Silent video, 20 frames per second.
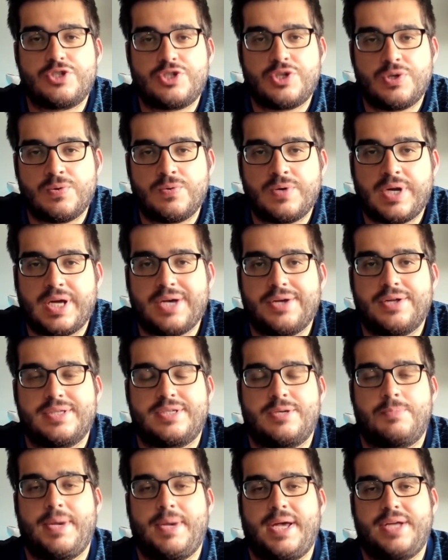2-0
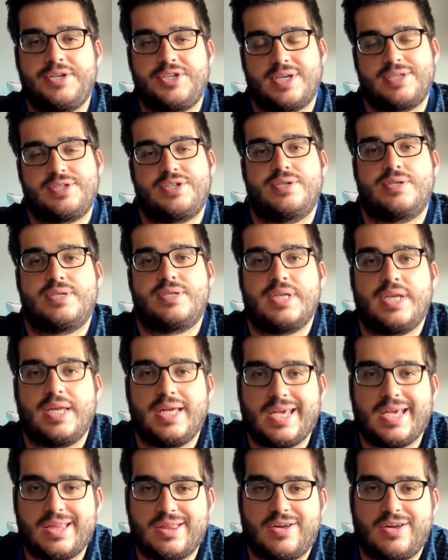to Manchester
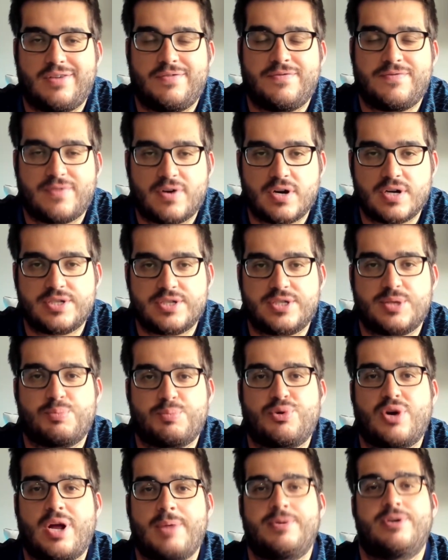City in their first
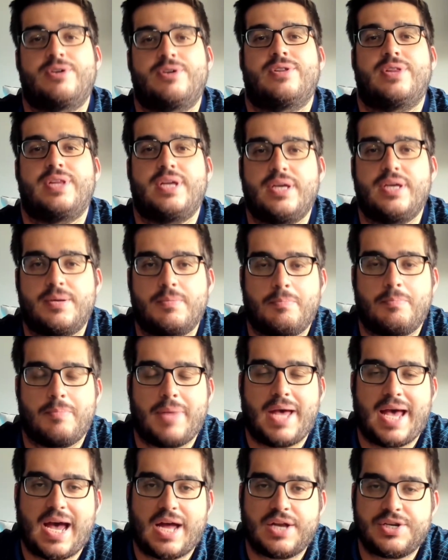Premier League
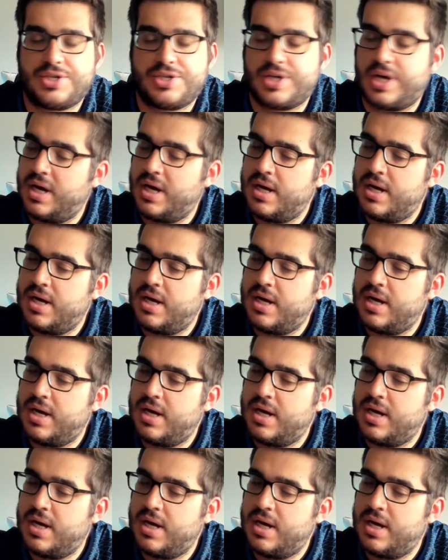match.